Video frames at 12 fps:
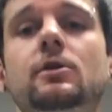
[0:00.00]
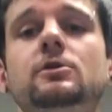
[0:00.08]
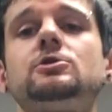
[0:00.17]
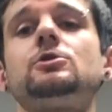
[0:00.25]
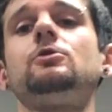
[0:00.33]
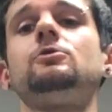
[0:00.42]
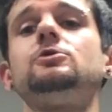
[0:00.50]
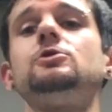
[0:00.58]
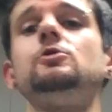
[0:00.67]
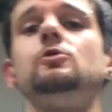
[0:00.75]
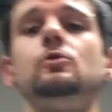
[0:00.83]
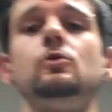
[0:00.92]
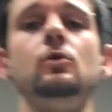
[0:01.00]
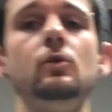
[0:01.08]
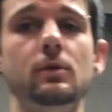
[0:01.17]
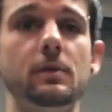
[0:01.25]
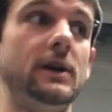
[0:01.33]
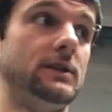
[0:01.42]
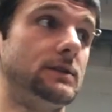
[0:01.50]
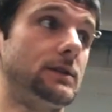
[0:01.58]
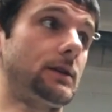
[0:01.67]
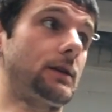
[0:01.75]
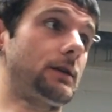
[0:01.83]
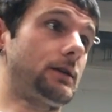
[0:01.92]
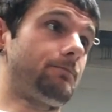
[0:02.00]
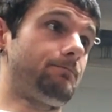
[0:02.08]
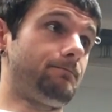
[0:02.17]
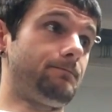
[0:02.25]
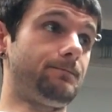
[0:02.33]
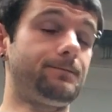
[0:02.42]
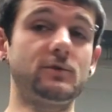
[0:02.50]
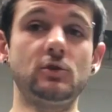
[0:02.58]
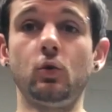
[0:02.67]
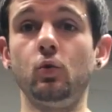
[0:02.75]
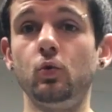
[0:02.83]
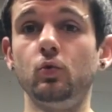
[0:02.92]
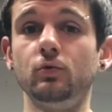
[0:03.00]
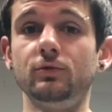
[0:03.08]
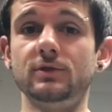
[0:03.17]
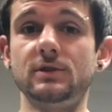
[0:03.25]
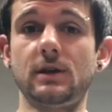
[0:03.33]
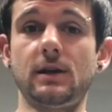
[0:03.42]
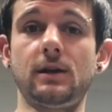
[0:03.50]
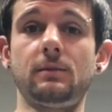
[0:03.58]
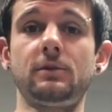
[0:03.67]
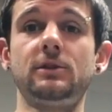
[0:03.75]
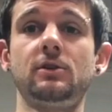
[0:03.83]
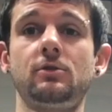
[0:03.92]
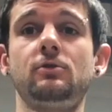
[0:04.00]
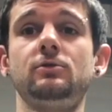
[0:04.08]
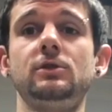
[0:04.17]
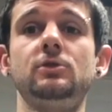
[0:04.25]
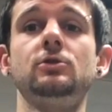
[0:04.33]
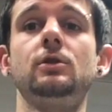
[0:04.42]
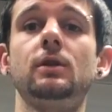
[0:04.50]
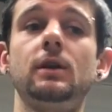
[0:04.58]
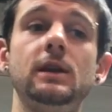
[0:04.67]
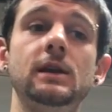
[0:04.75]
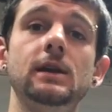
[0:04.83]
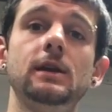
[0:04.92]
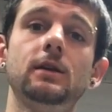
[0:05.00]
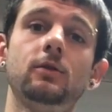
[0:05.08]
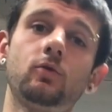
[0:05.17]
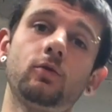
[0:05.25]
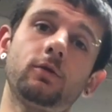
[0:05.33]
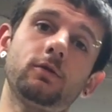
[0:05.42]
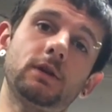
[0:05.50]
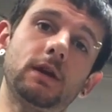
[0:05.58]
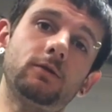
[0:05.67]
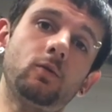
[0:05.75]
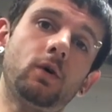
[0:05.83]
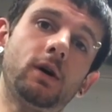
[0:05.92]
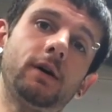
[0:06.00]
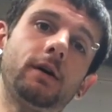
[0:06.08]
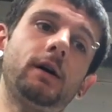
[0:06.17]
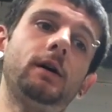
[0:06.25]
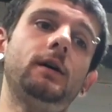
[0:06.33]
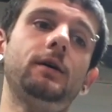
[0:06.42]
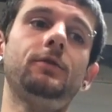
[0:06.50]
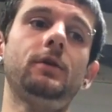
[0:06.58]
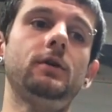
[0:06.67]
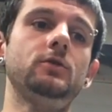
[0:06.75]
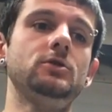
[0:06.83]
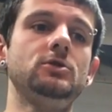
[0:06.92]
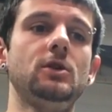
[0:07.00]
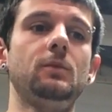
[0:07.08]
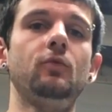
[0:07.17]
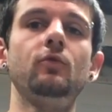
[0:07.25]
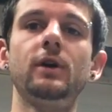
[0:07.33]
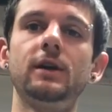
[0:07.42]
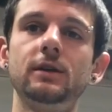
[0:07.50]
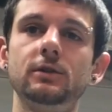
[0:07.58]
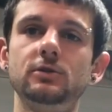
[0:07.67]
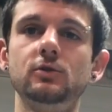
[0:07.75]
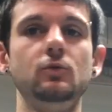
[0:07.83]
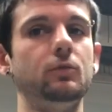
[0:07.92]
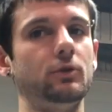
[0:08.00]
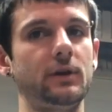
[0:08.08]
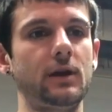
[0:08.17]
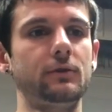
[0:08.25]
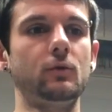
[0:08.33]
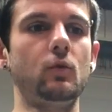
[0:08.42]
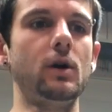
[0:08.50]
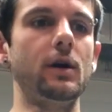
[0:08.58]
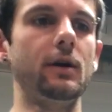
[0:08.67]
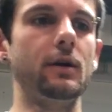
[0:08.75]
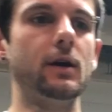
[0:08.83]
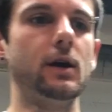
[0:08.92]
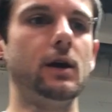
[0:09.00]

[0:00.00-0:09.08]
already showed you the basic tools and materials that you're going to need in order to get the wire out, I thought I'd just jump right into pulling out the wire.